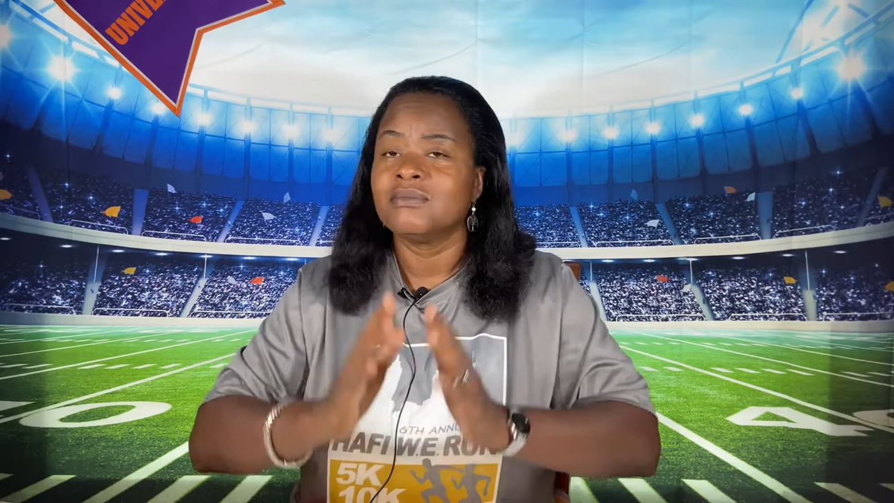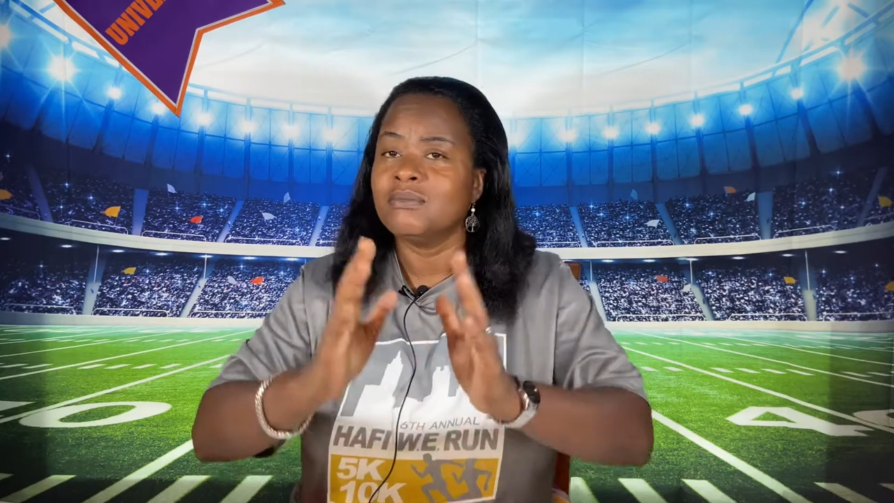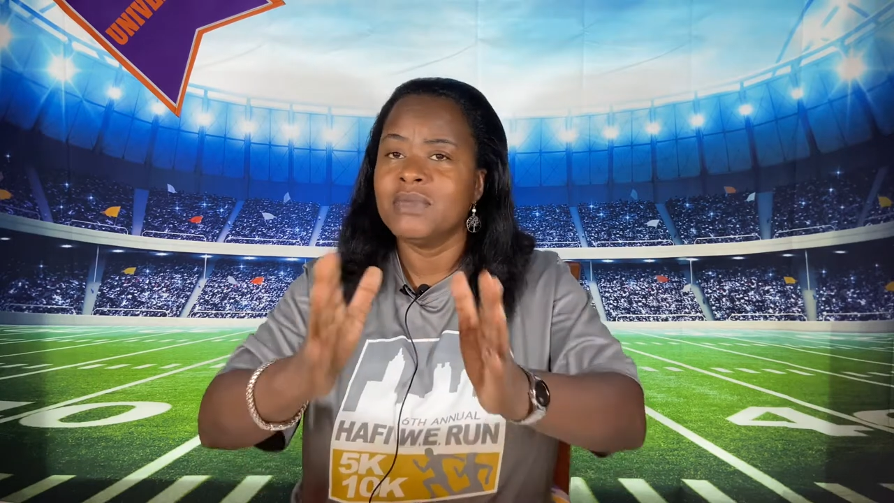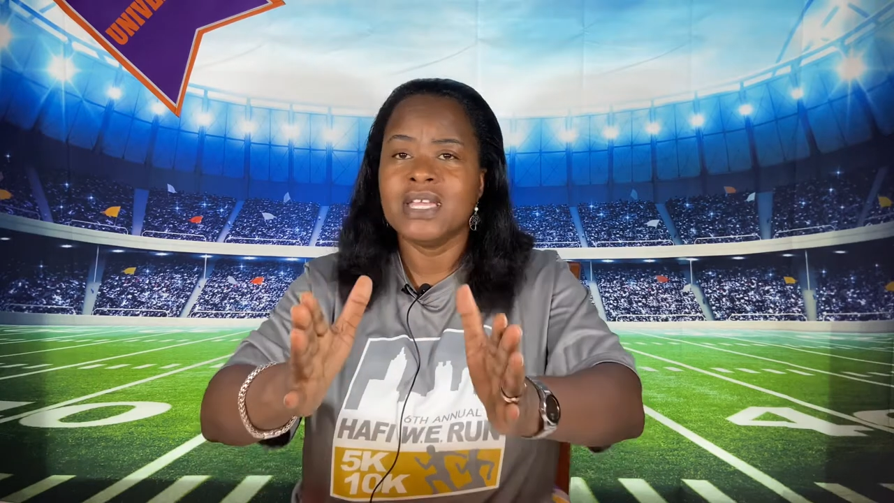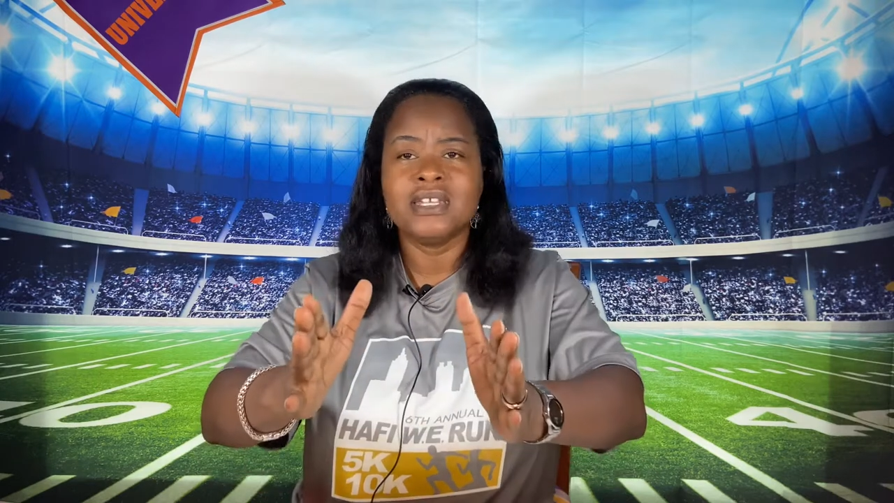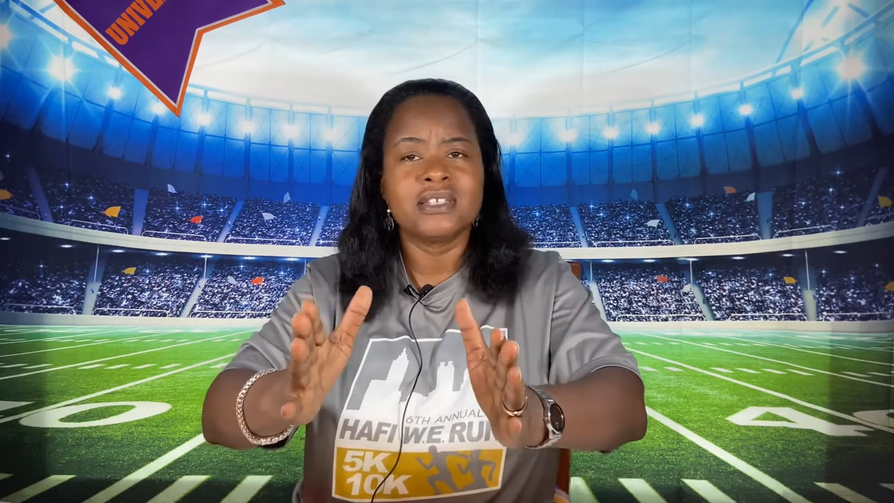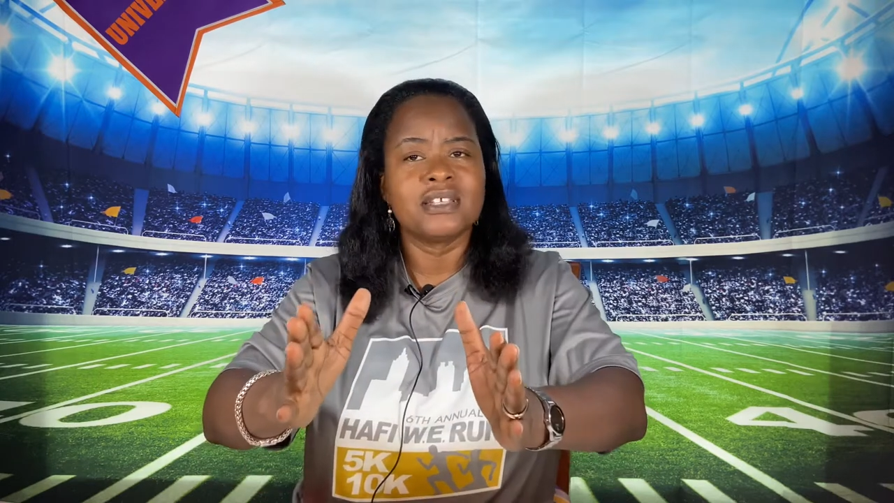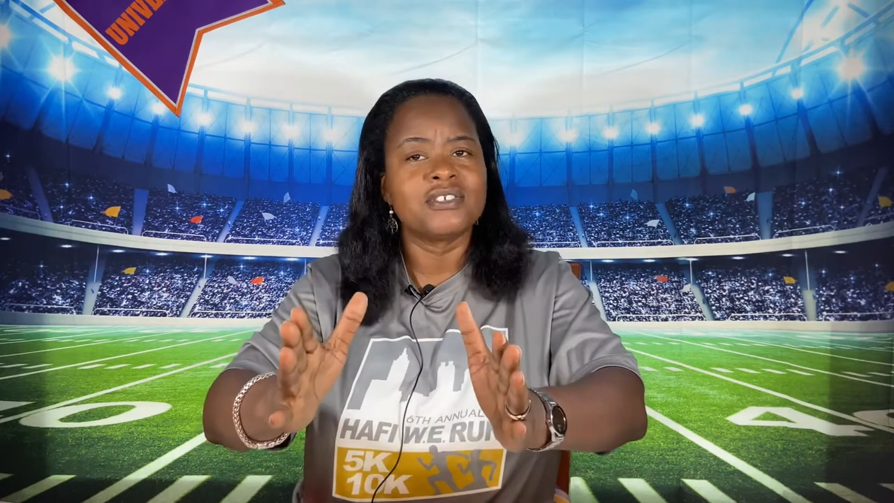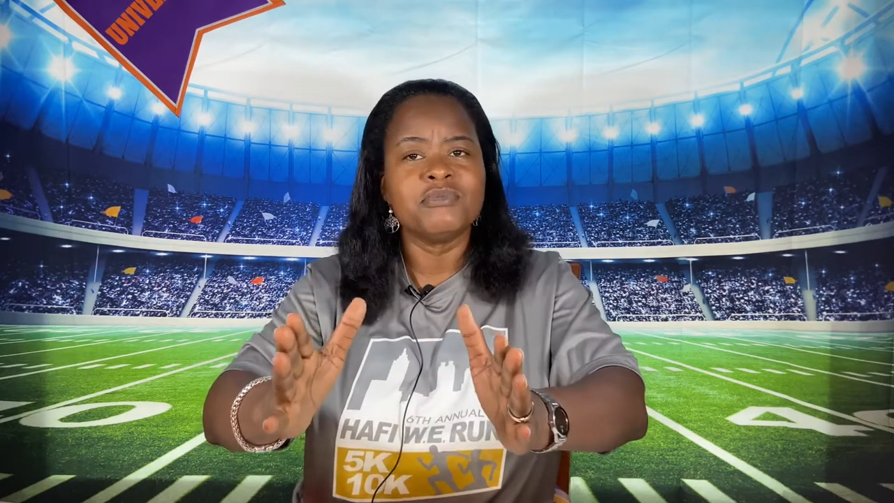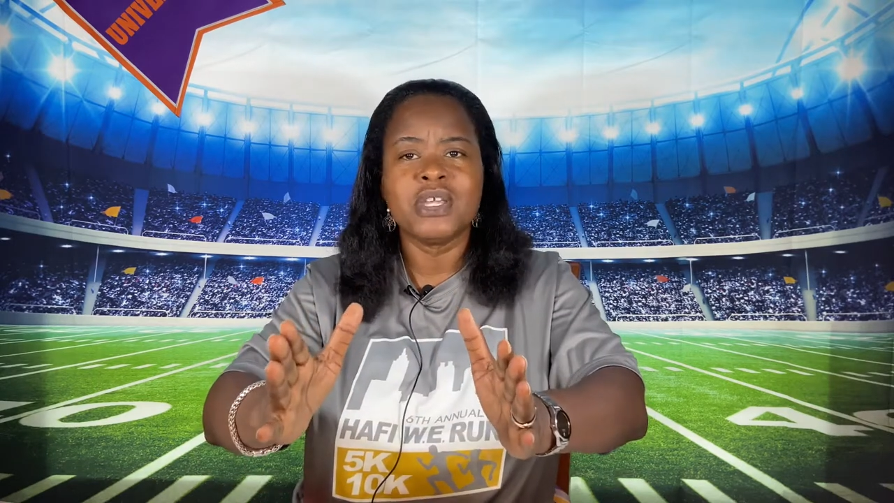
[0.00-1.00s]
Men, that
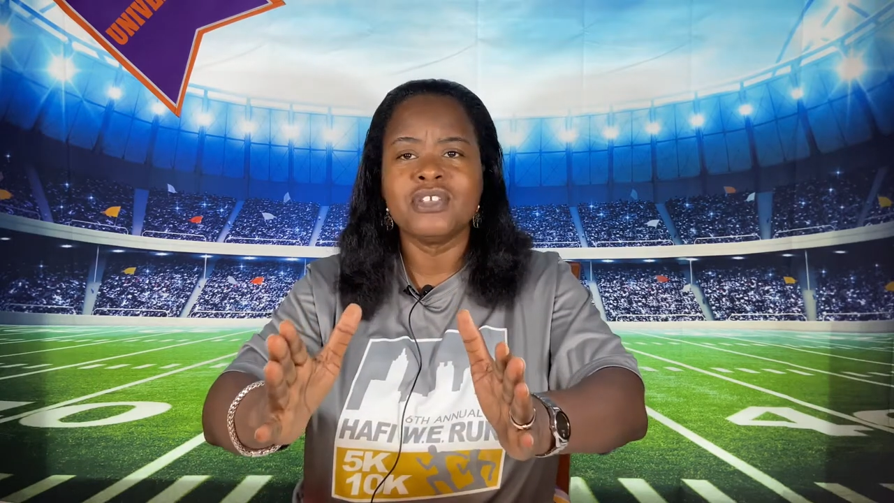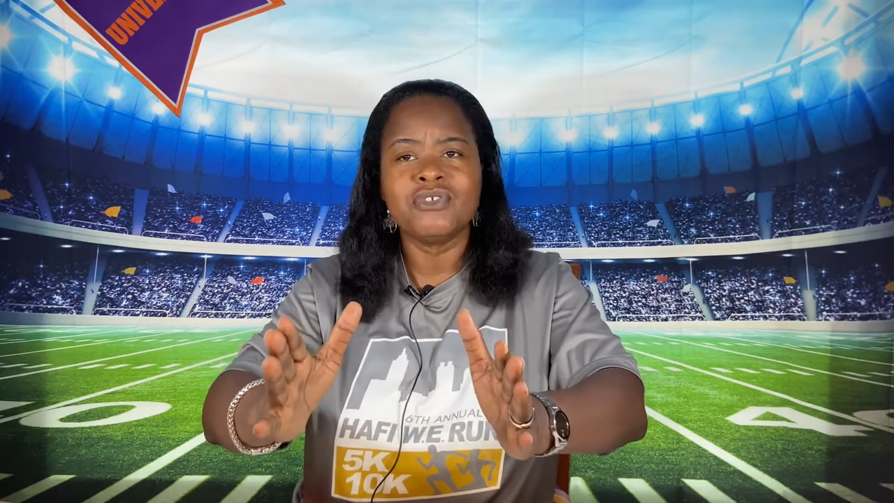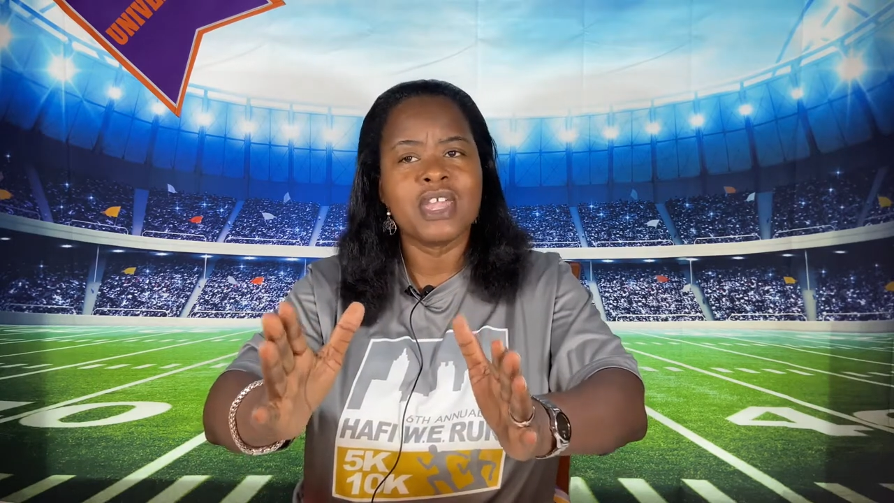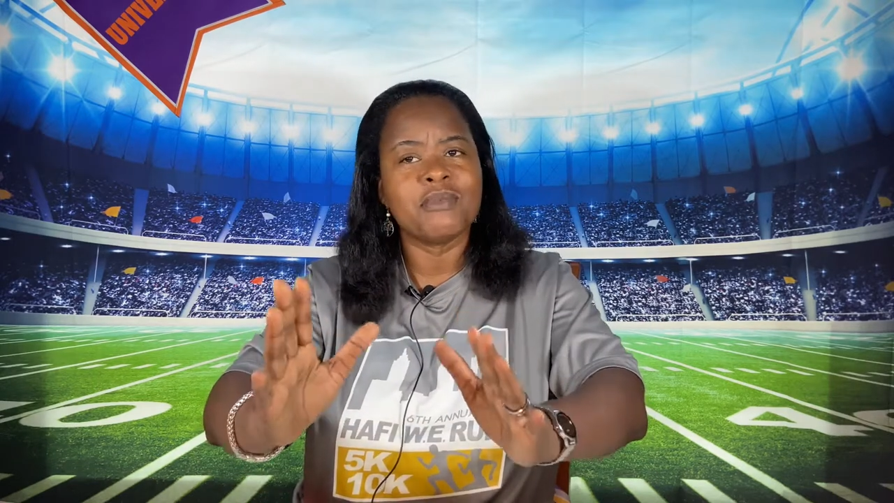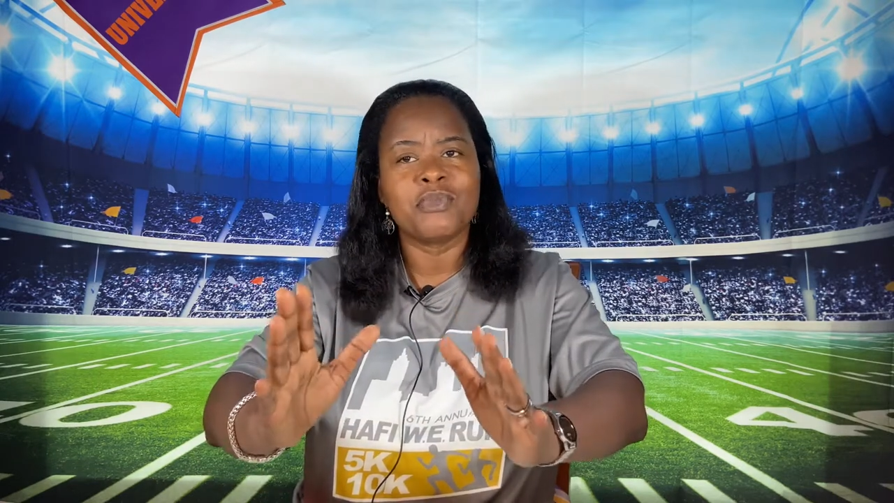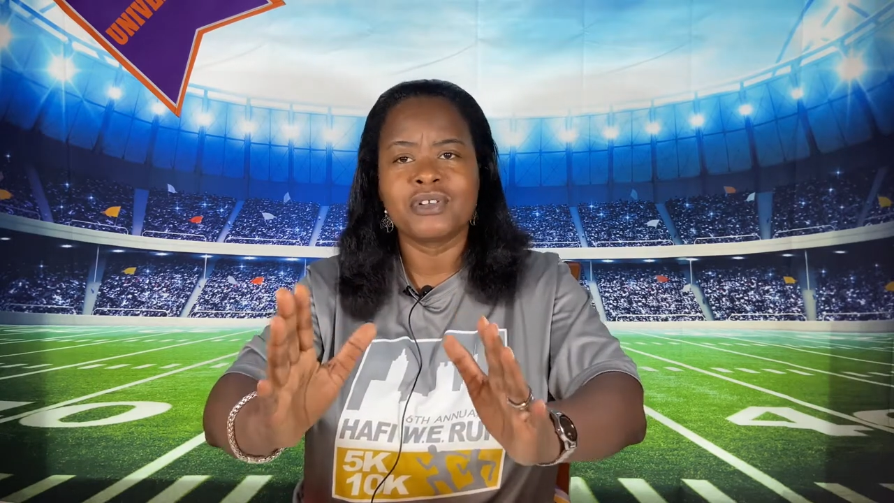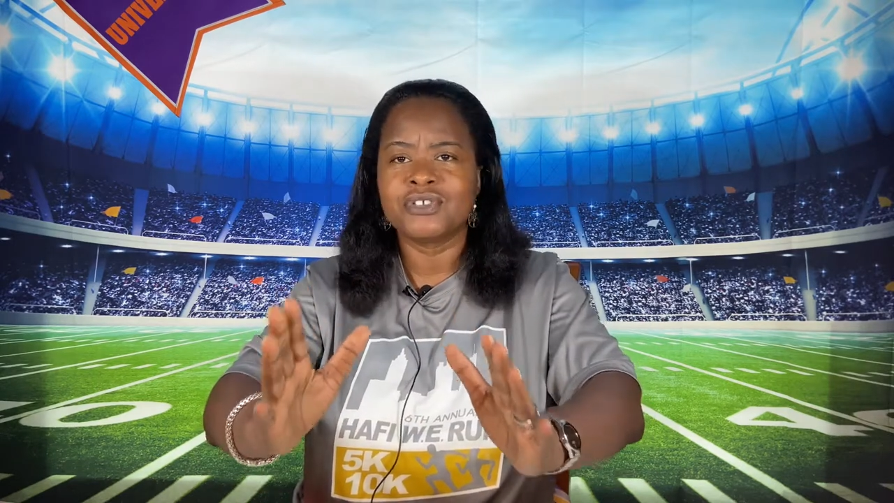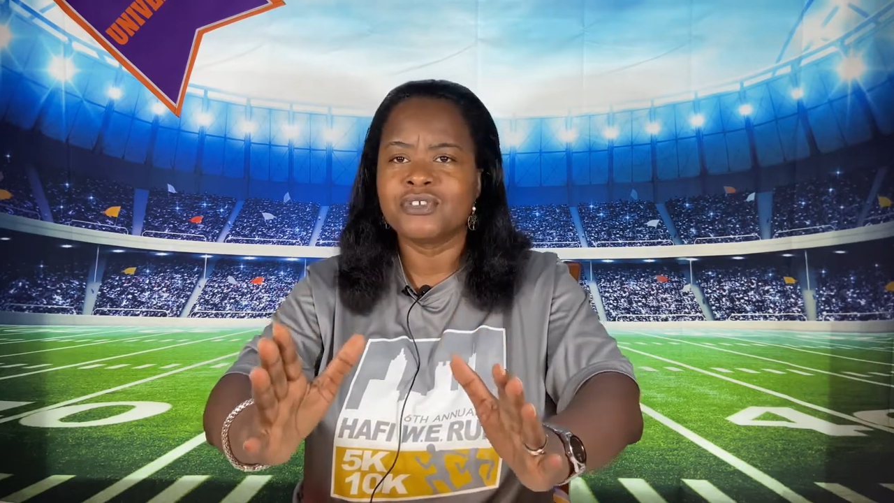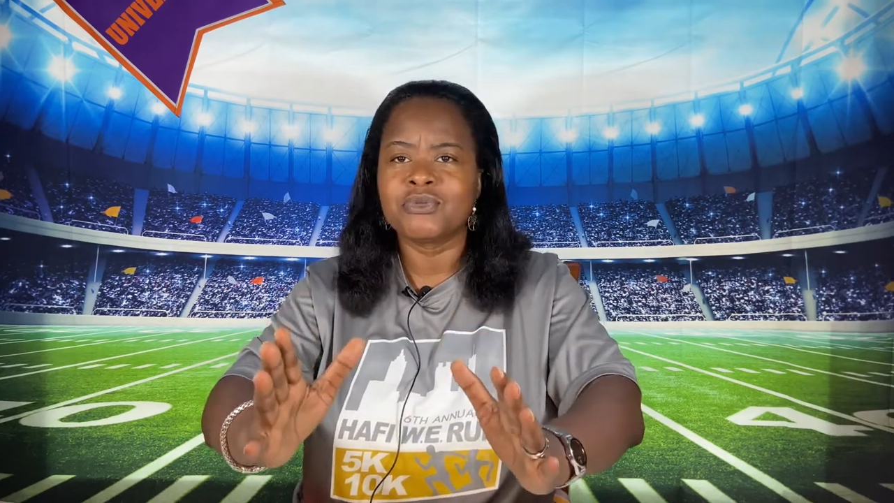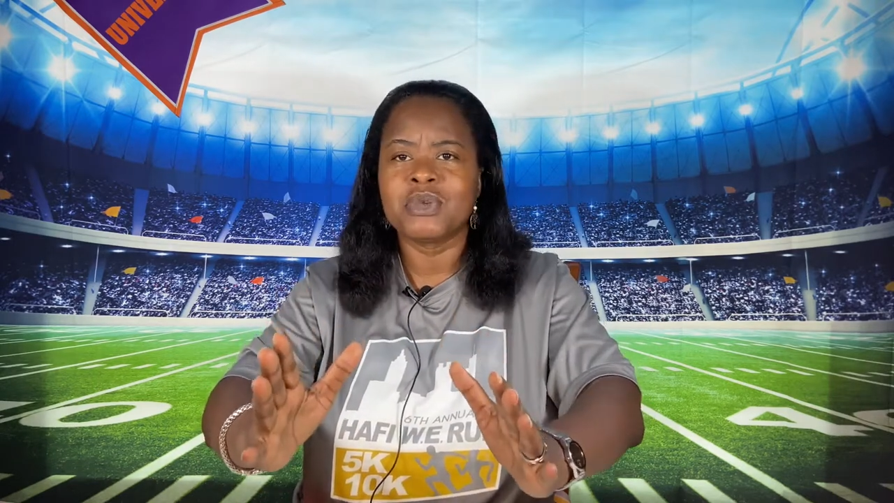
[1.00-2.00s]
doesn't mean you can't
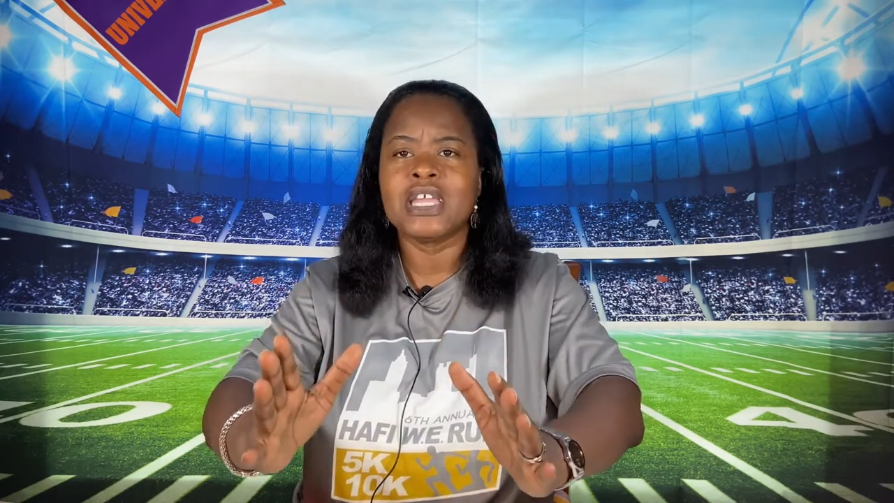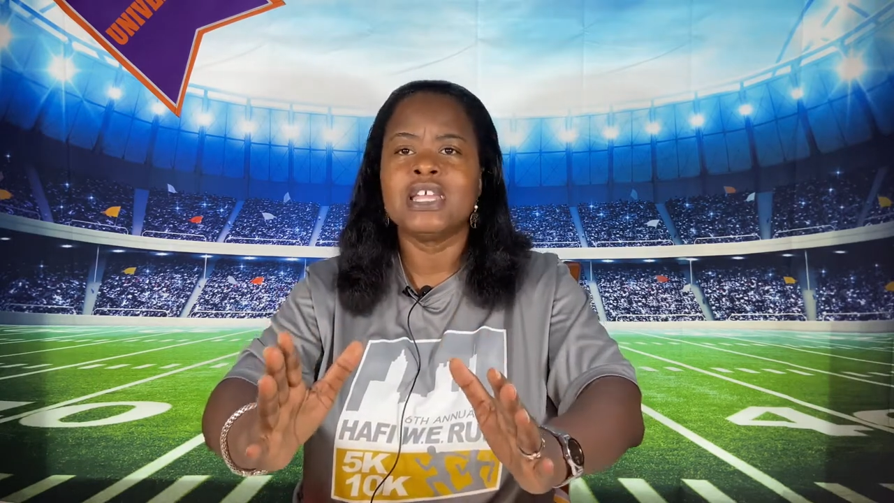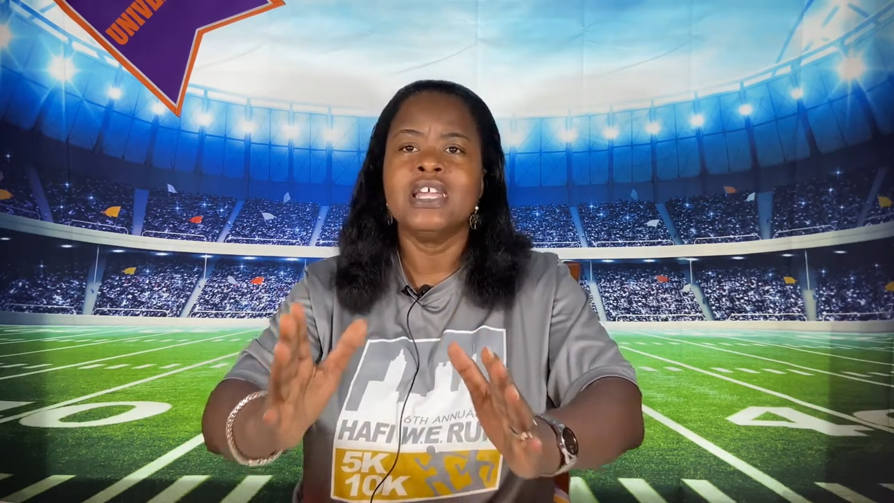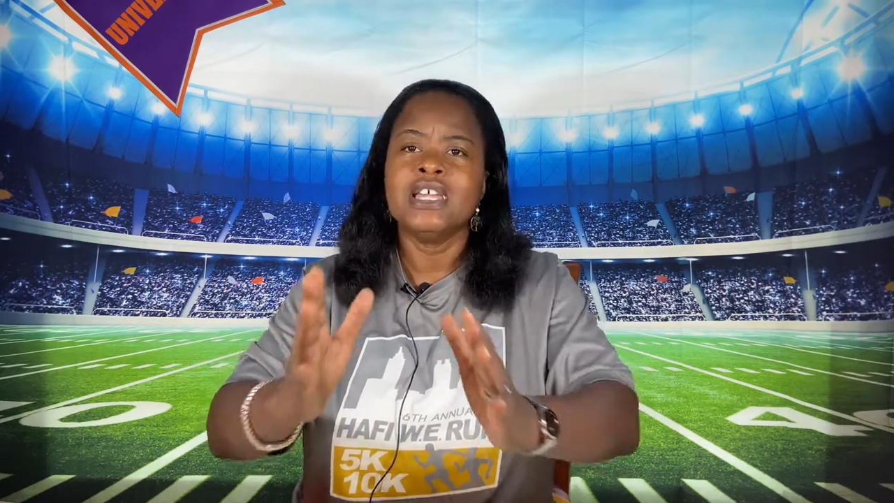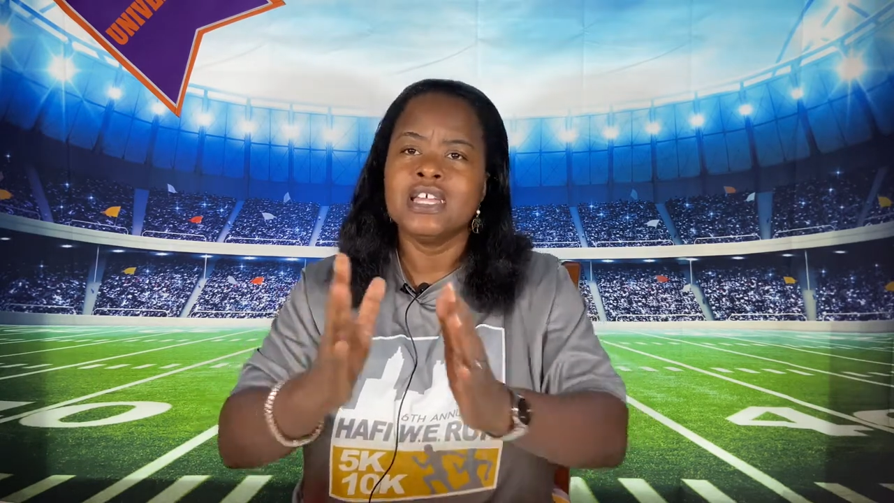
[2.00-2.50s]
participate